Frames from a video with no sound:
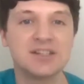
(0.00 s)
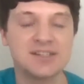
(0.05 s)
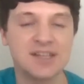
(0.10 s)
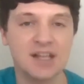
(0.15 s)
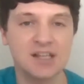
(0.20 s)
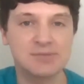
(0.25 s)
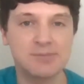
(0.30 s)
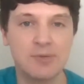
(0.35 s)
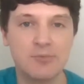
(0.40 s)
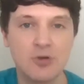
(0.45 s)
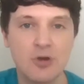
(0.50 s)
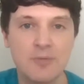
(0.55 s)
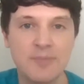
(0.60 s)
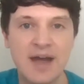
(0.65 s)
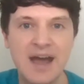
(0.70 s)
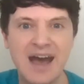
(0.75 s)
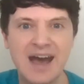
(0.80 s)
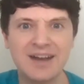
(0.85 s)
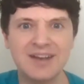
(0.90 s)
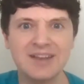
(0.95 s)
Tell us a bit more
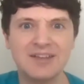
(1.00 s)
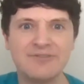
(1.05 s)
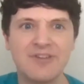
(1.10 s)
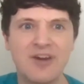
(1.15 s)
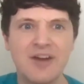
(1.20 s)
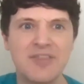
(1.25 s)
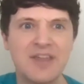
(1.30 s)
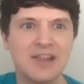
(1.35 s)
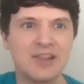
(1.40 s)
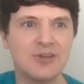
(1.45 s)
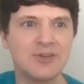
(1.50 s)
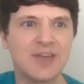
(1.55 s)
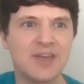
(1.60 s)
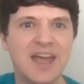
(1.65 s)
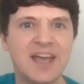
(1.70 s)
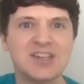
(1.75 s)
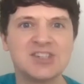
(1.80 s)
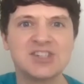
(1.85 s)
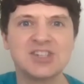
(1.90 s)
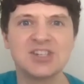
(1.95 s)
about how do you find that
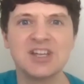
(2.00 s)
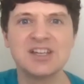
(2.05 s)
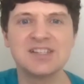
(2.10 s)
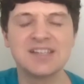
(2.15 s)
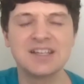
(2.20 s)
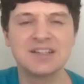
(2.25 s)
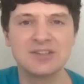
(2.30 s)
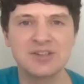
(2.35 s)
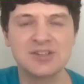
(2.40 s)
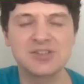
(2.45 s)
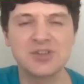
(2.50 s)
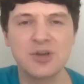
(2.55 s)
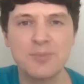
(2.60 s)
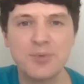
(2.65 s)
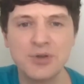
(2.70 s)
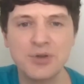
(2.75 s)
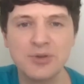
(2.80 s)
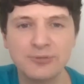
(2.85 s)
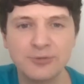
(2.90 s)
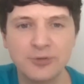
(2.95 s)
location? Because it looks so
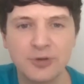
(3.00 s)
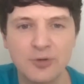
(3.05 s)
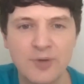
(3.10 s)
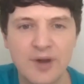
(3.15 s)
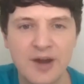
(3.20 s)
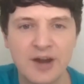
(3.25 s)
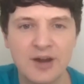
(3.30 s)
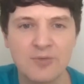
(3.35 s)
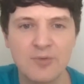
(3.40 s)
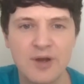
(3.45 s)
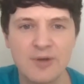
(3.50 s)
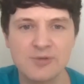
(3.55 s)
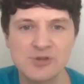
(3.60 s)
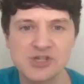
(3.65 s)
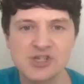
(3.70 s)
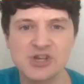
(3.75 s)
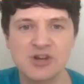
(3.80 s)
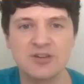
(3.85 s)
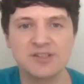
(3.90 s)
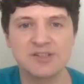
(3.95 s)
beautiful where, it, where it was
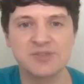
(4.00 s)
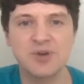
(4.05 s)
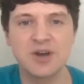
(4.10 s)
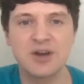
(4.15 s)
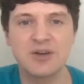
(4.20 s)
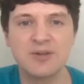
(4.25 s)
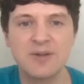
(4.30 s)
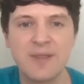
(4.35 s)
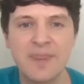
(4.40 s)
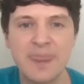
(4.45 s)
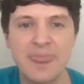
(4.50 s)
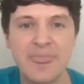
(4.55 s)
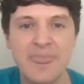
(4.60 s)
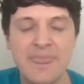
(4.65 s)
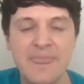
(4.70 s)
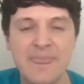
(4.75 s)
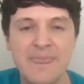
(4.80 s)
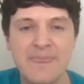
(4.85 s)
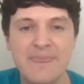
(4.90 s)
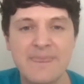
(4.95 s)
shot as well.
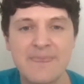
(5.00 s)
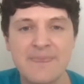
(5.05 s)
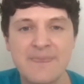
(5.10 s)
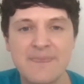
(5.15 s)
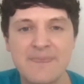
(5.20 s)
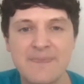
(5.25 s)
Yeah,